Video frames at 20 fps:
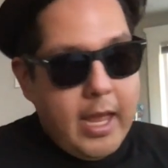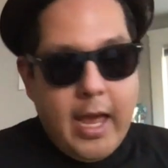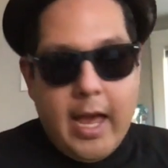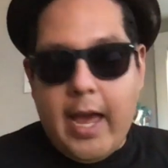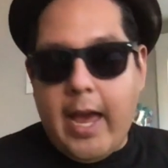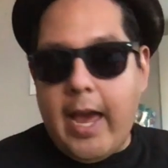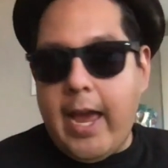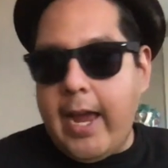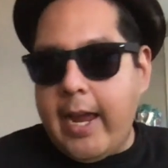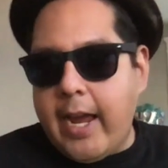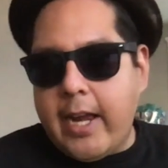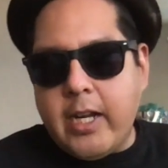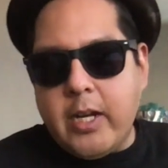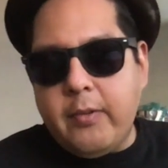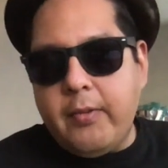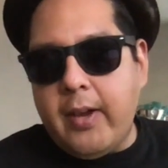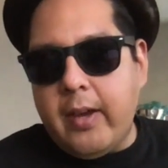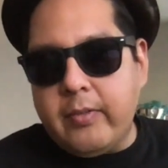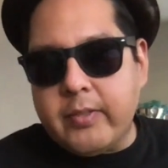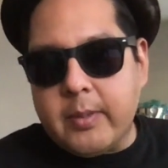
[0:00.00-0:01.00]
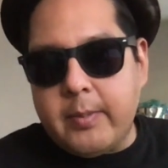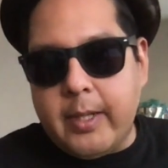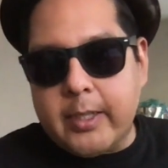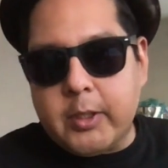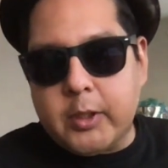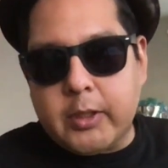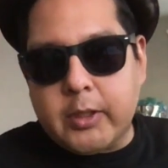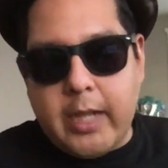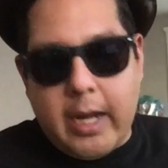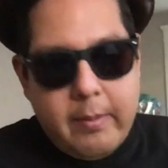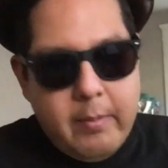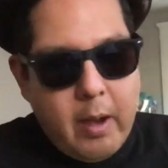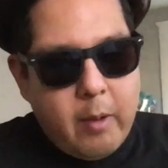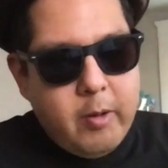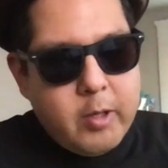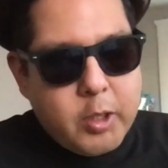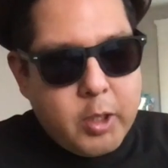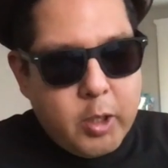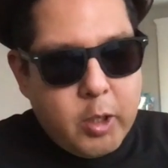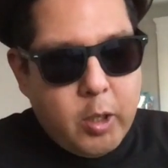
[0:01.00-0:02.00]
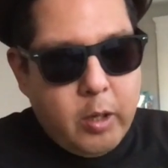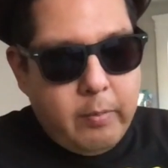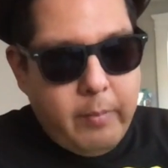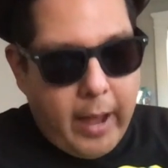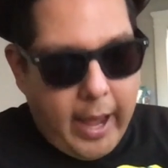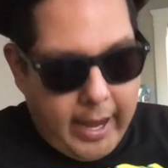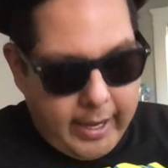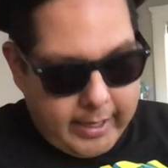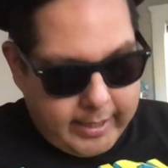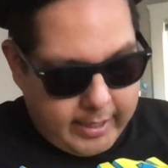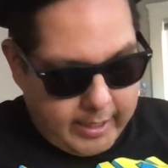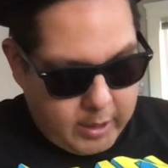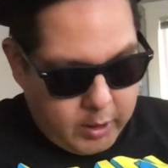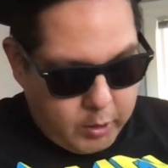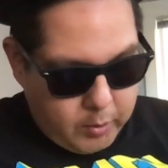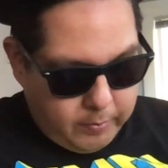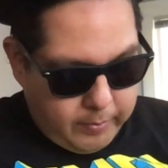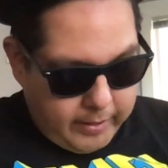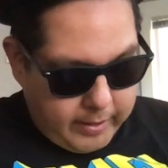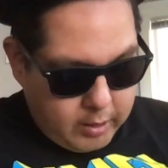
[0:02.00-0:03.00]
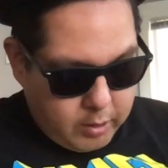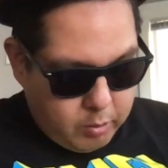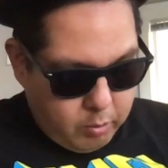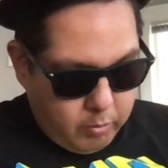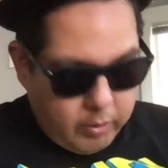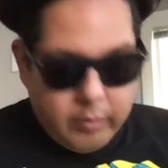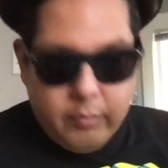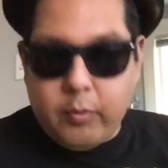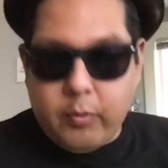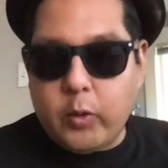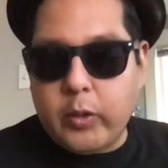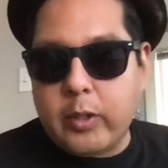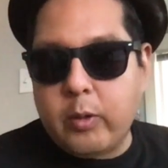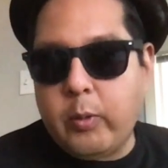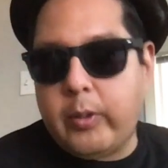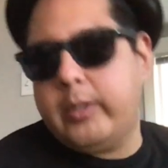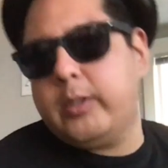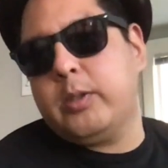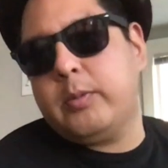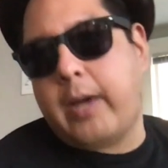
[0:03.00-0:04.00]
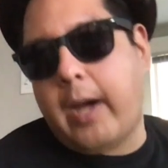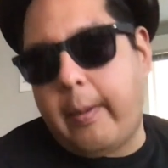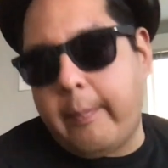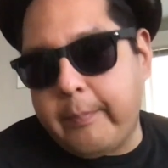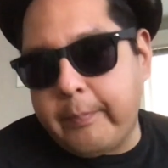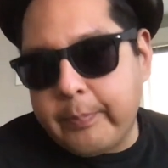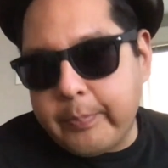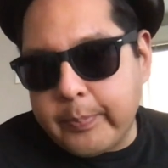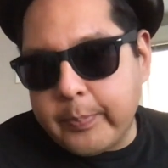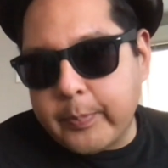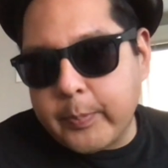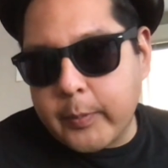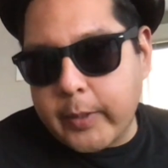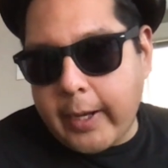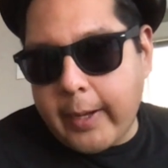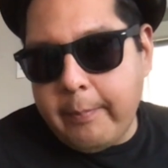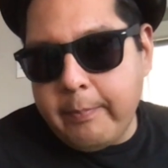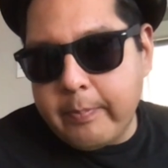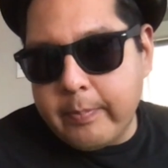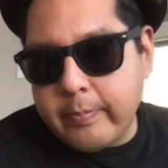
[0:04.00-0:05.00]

Hey, and if you have some extra time, I want you to go back and do page 141 as well. Okay?